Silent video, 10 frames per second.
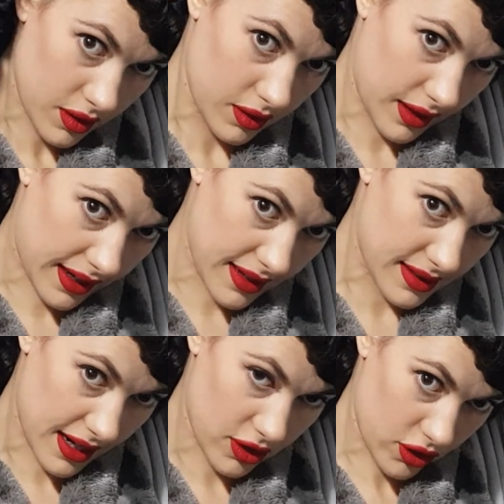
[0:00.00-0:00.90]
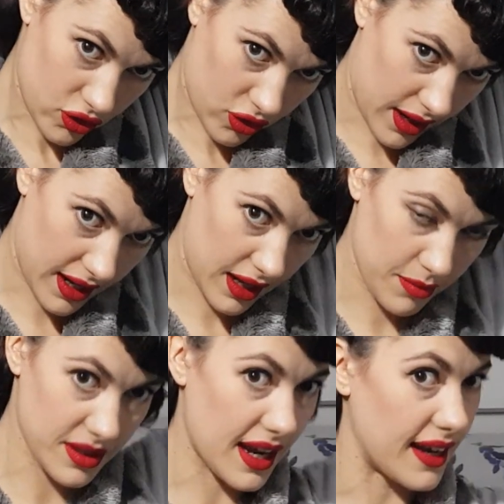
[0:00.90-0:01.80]
Like I say, don't try and
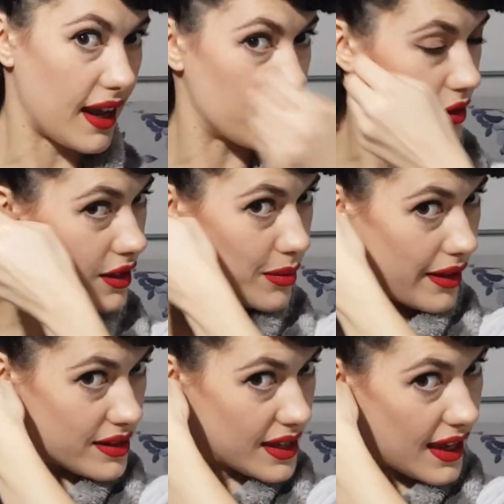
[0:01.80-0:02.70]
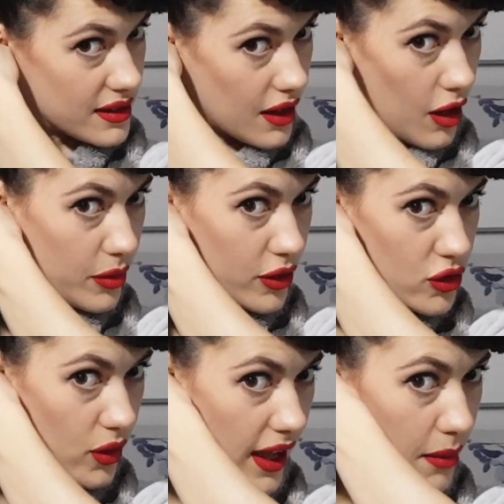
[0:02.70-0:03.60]
imitate everything about this hairstyle because
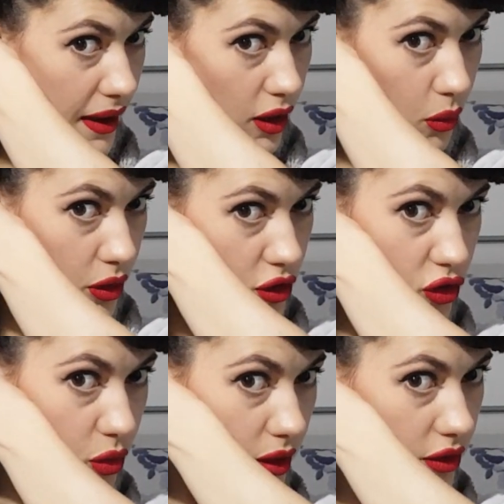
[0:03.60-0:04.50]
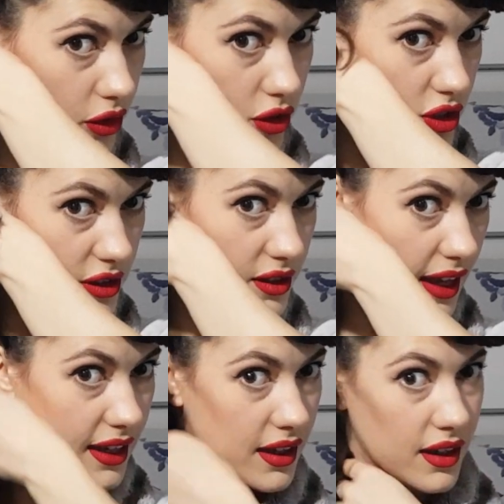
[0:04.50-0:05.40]
your hair may not want to do it. So just
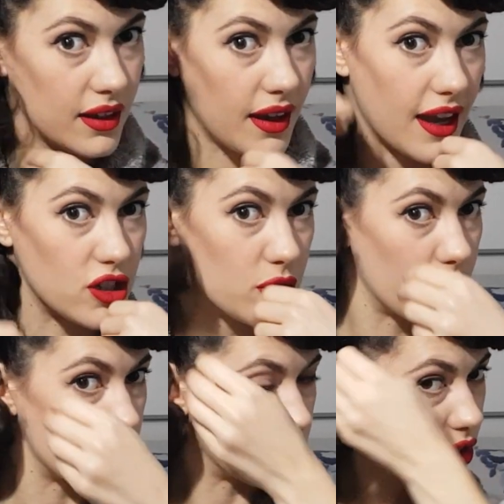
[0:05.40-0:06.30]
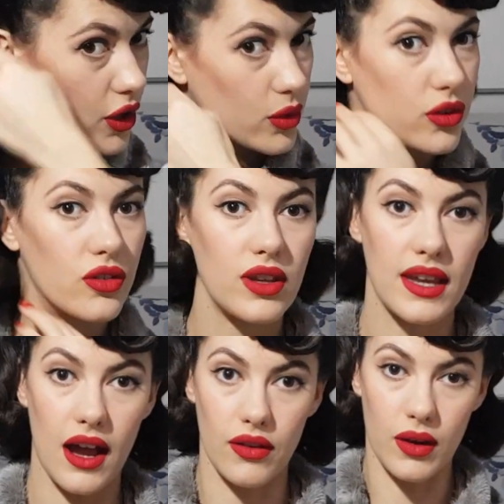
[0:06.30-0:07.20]
like as you brush your curls, see
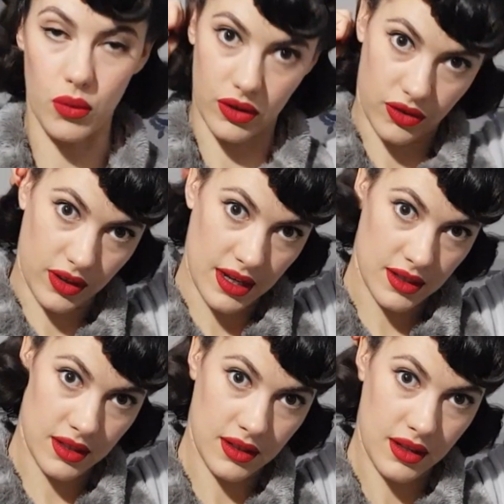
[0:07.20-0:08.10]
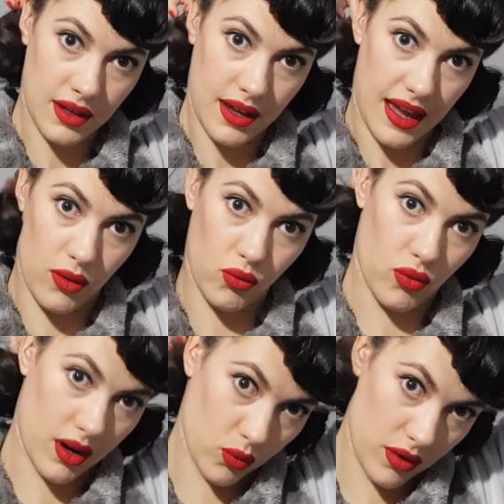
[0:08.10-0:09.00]
how they want to sit and
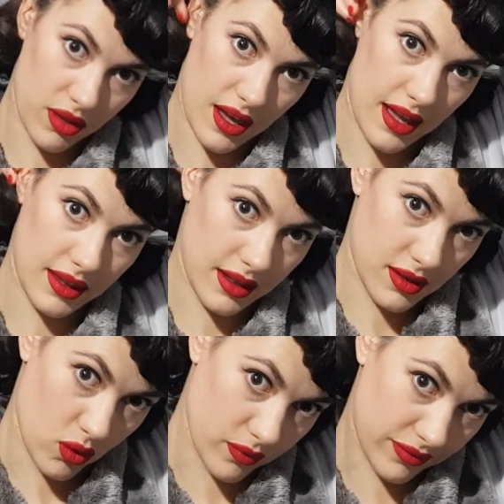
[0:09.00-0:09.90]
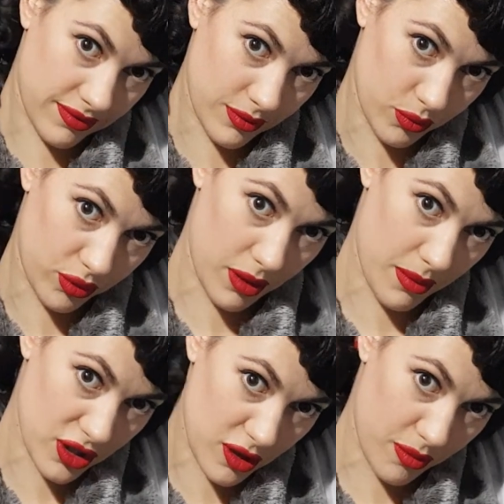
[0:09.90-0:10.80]
run with that. That's pretty
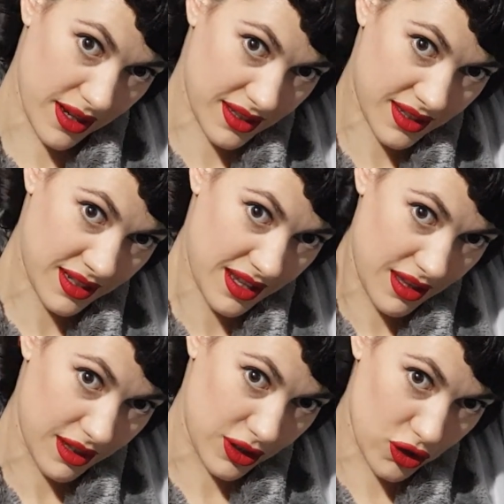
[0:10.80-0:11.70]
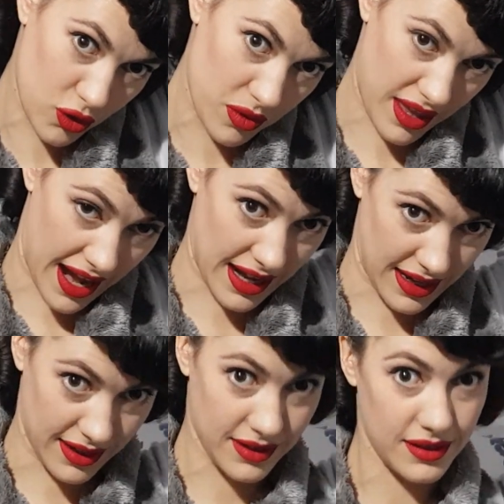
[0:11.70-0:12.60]
much the best thing to do with
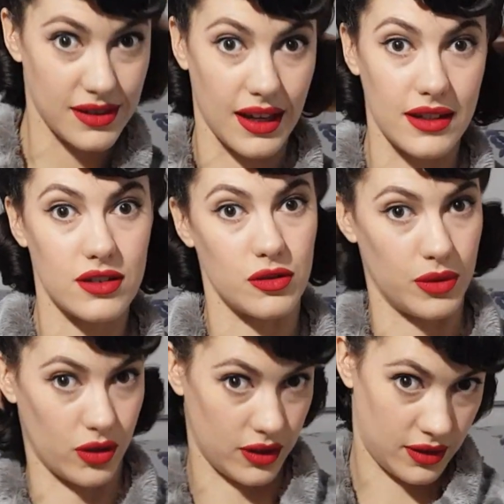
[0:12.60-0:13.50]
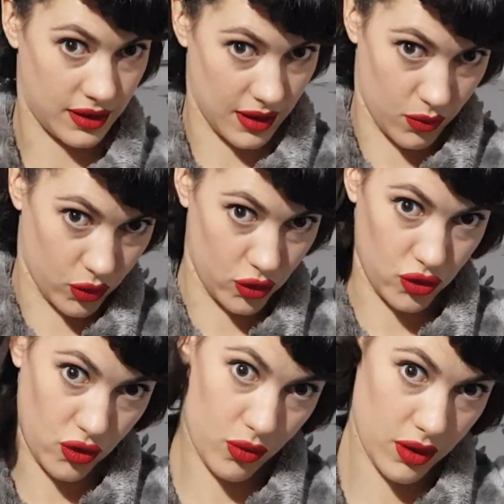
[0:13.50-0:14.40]
any set, to be honest. It will
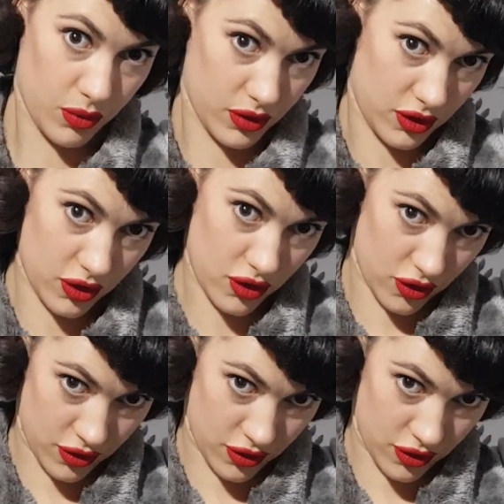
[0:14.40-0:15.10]
do what it wants to do.